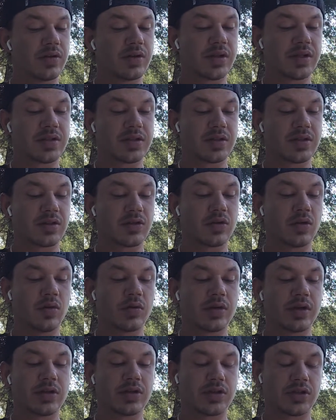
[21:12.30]
We call
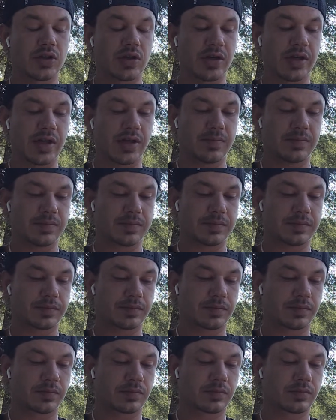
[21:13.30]
this the golden
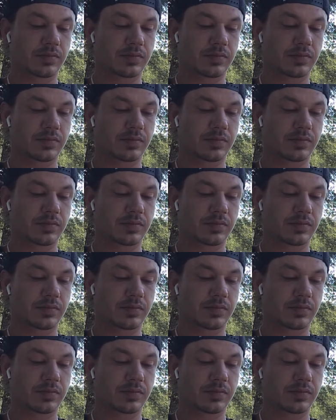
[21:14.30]
stargate.